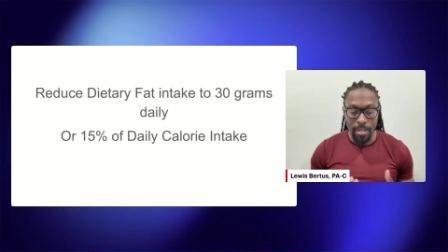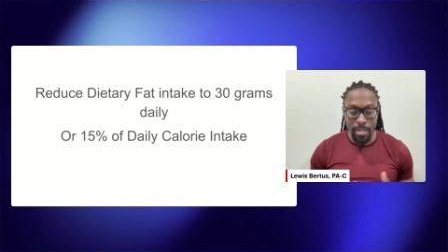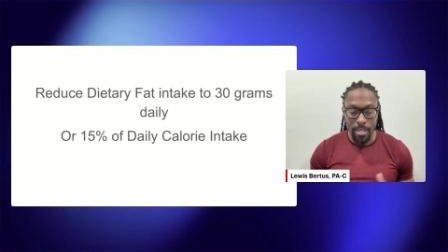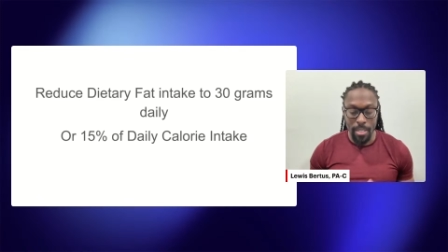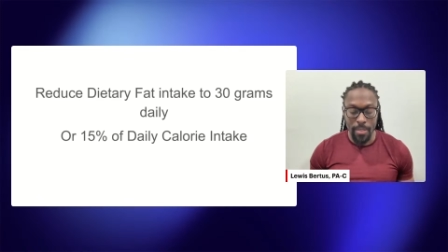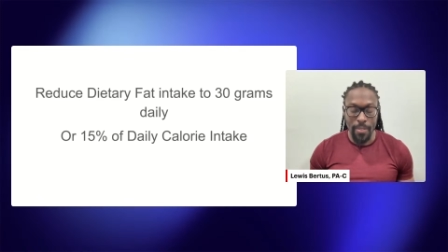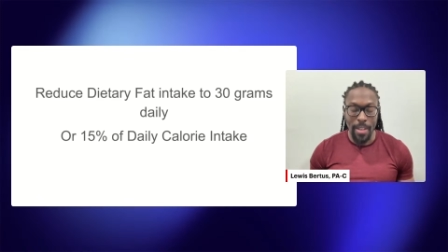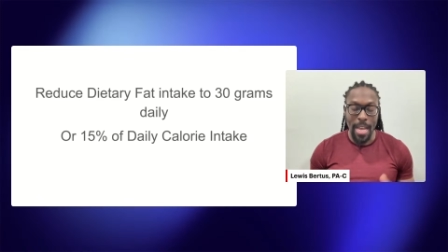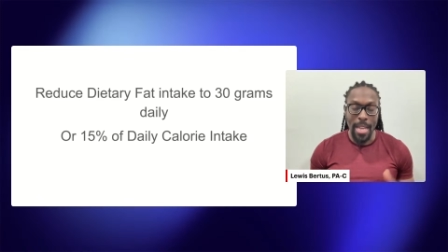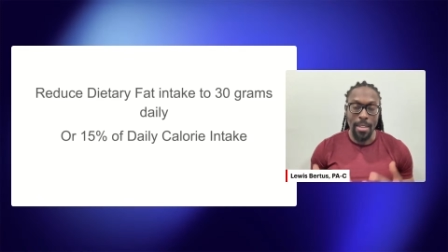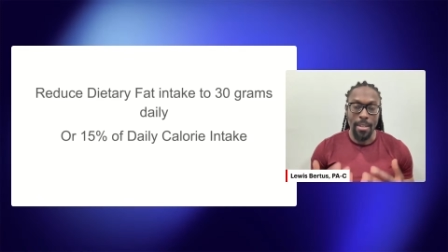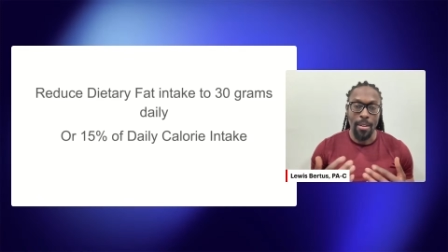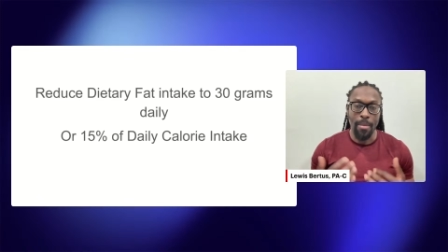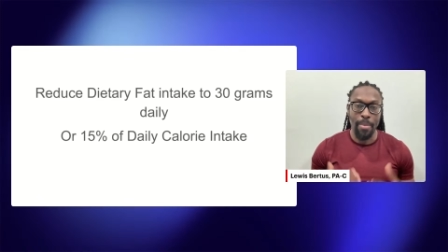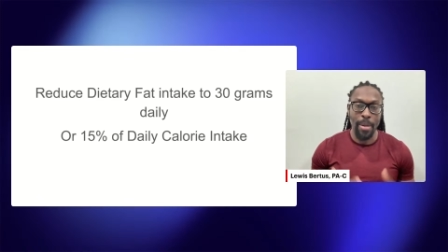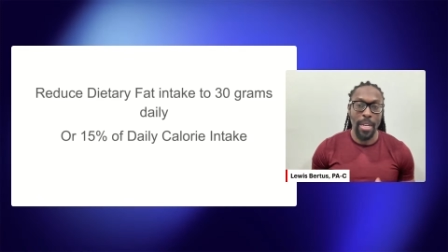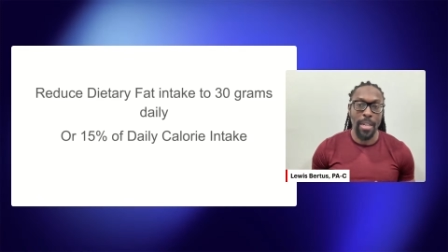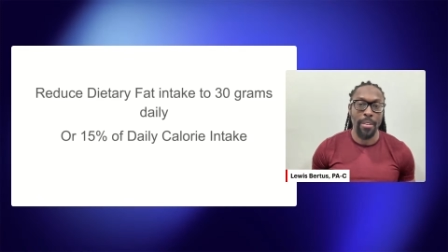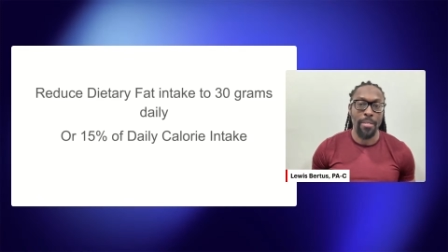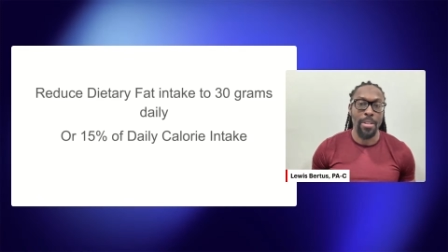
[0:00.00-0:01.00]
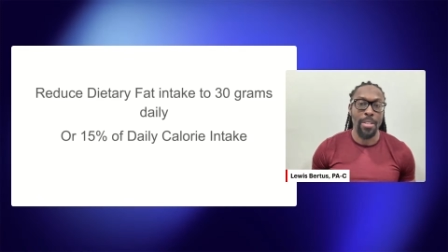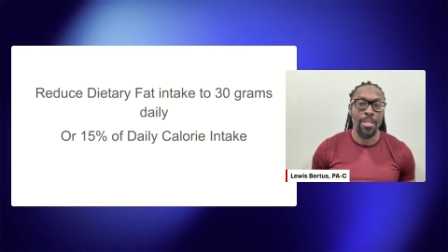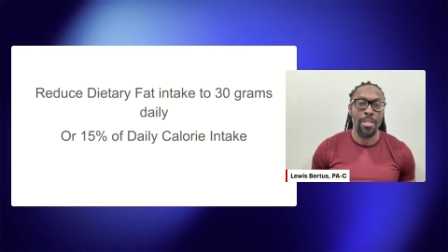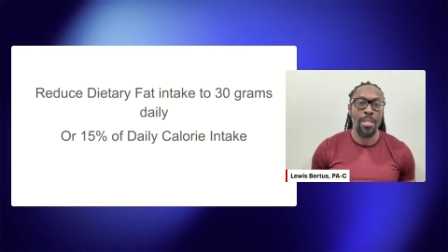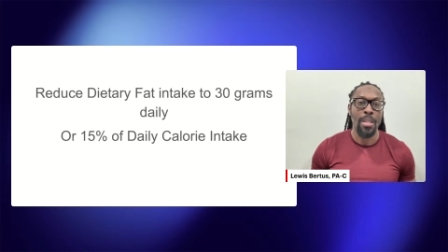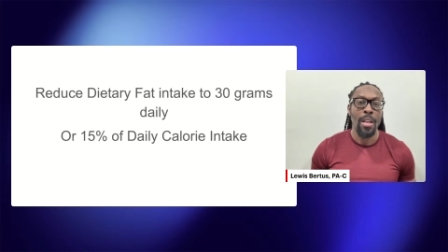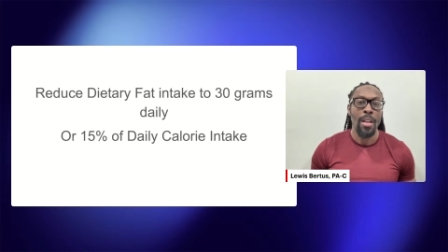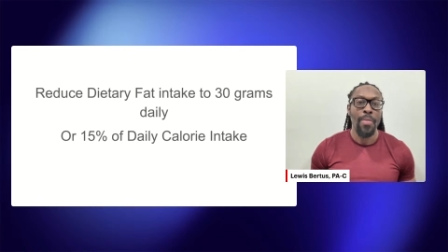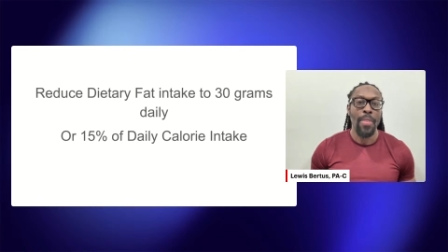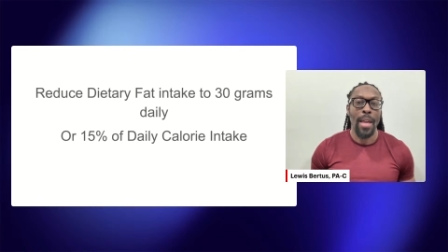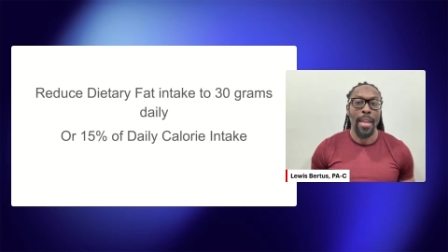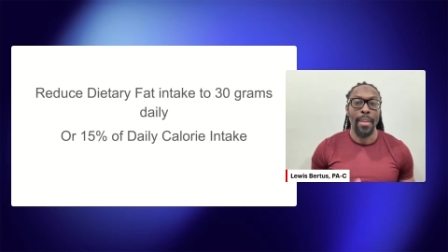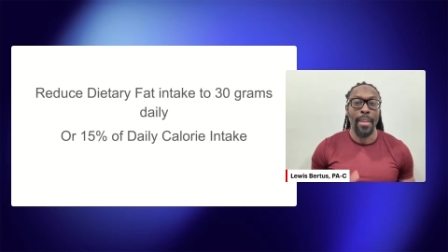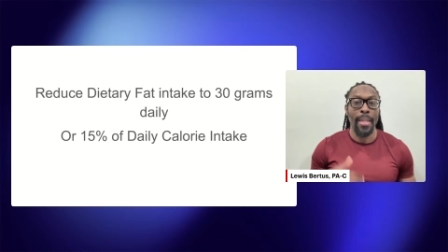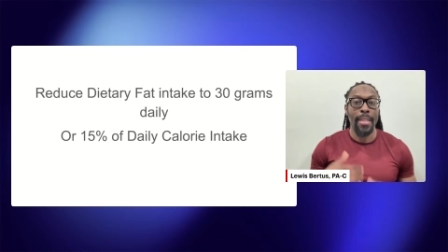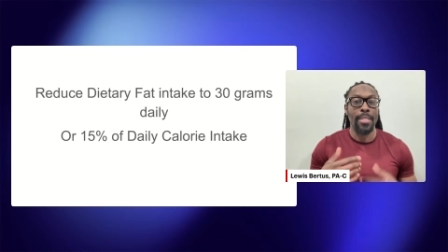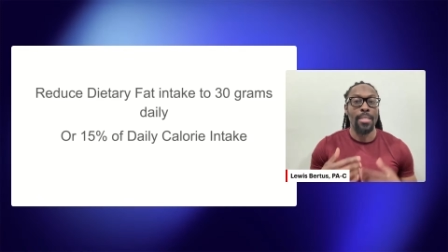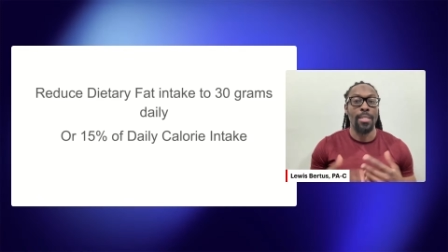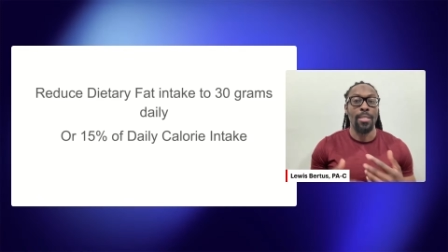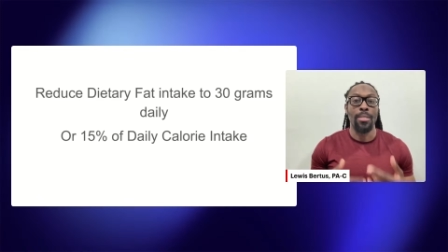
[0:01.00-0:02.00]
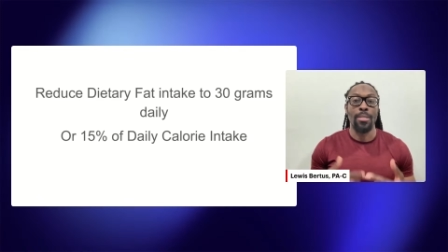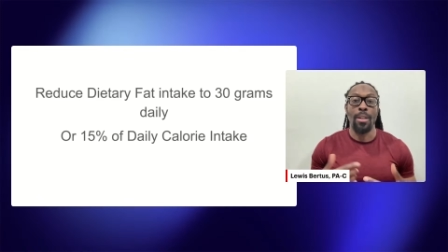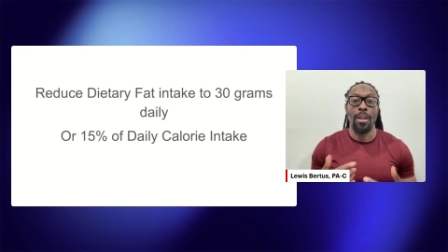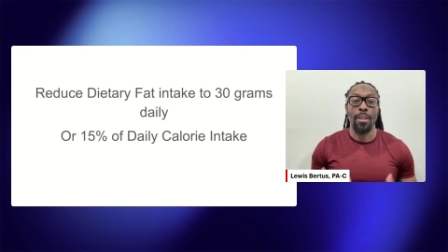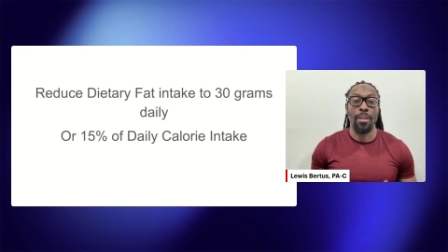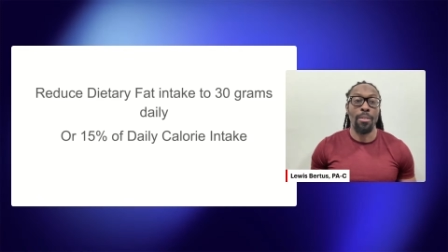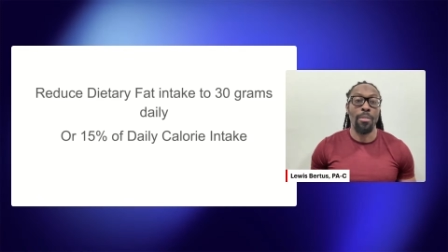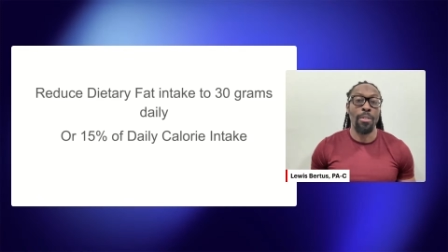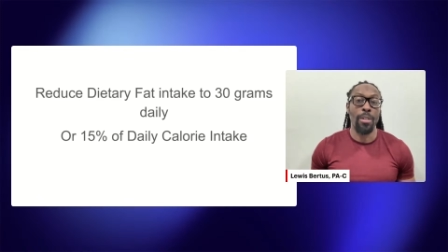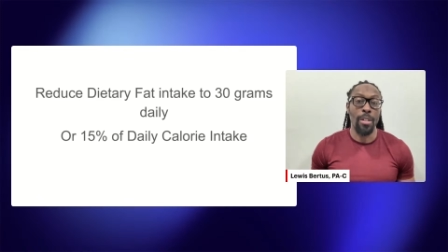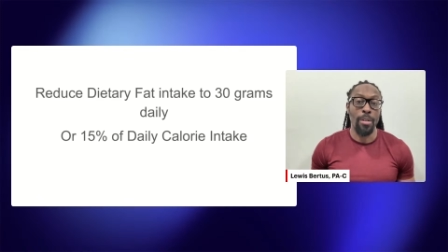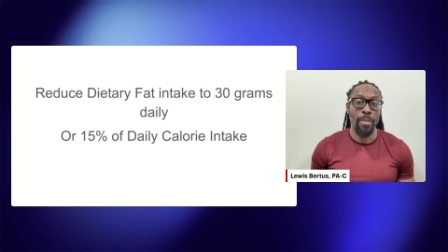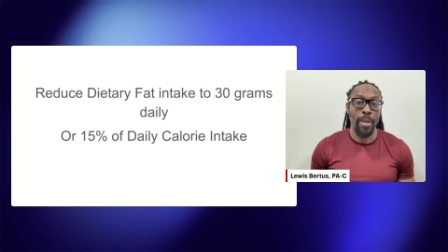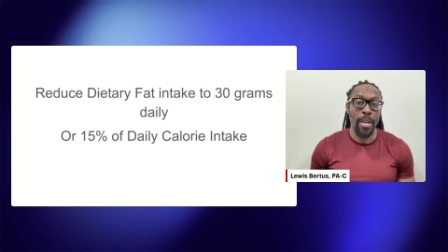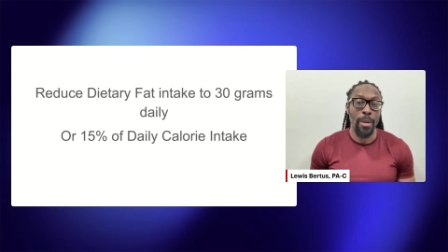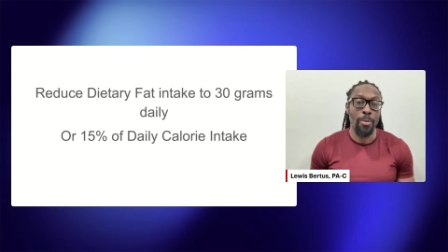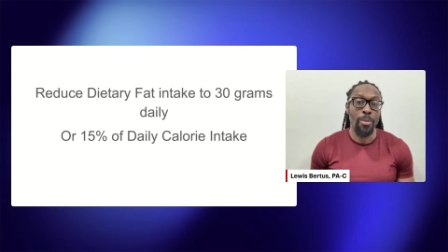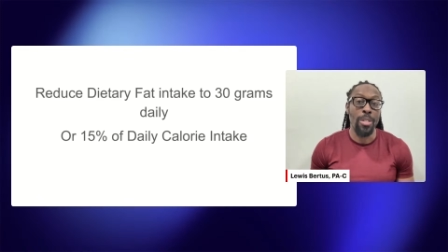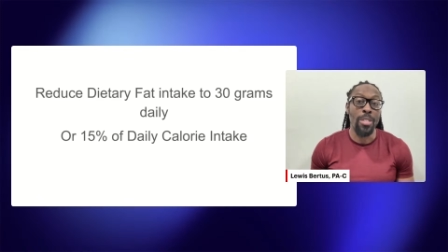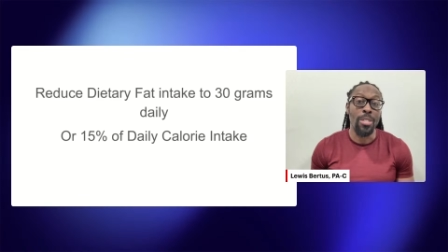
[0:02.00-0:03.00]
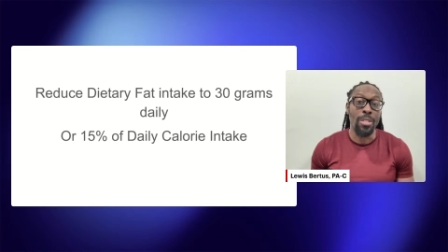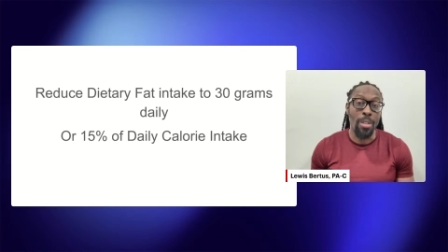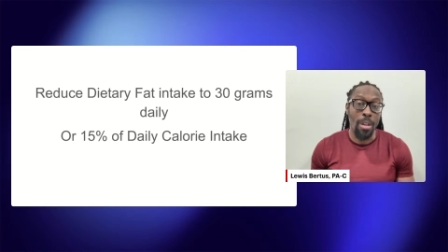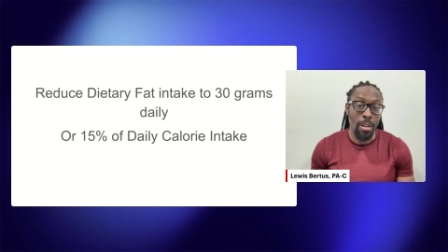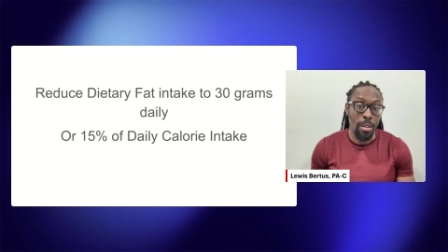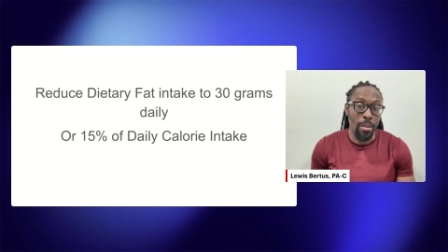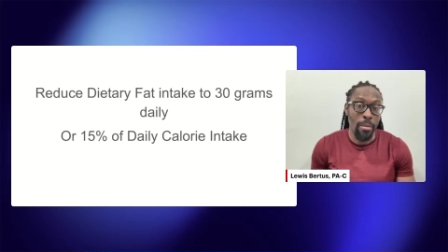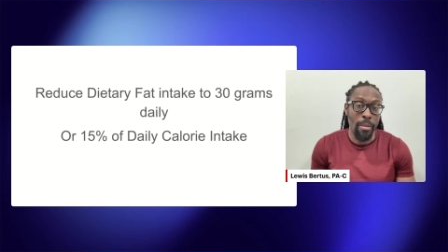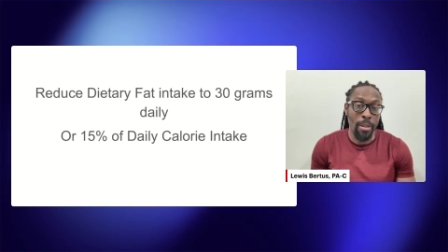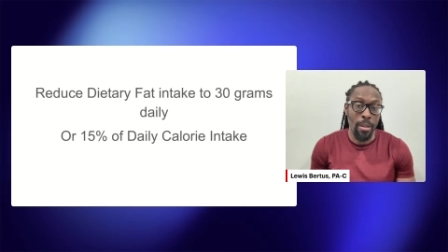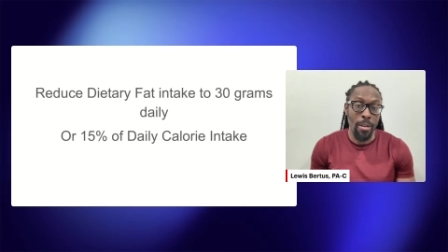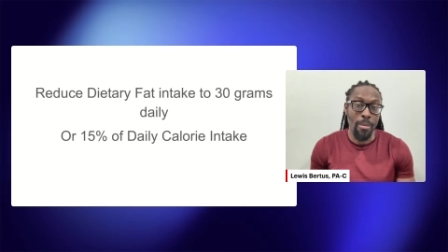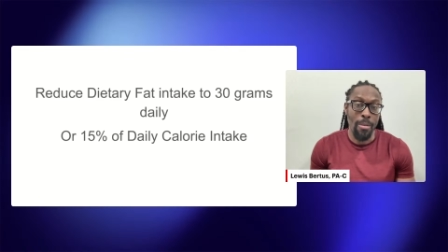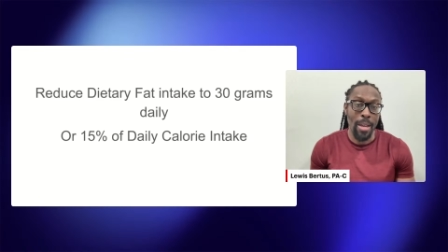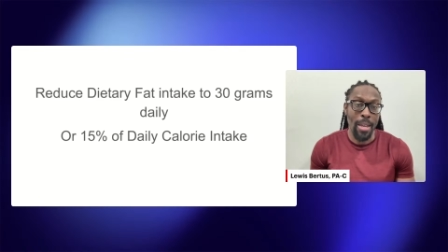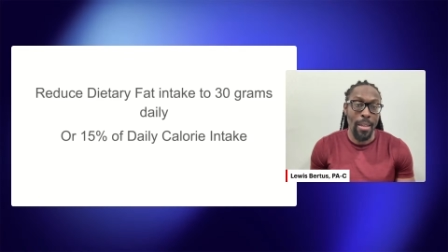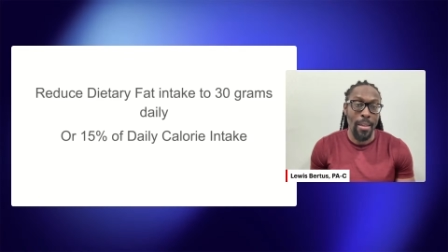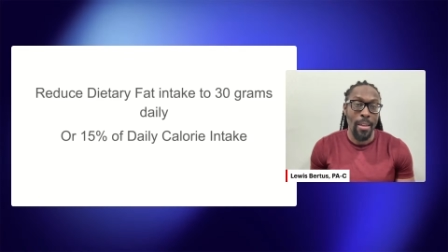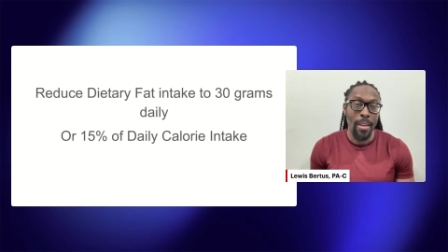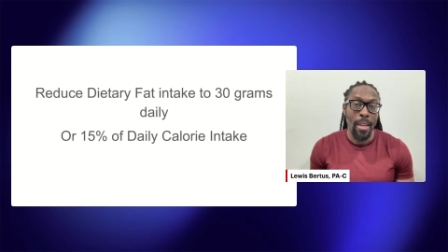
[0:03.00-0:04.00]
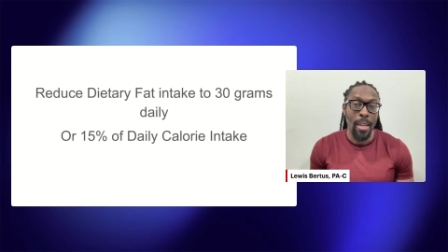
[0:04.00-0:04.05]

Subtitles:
it's fat in our pancreas that needs to start going away will start going away.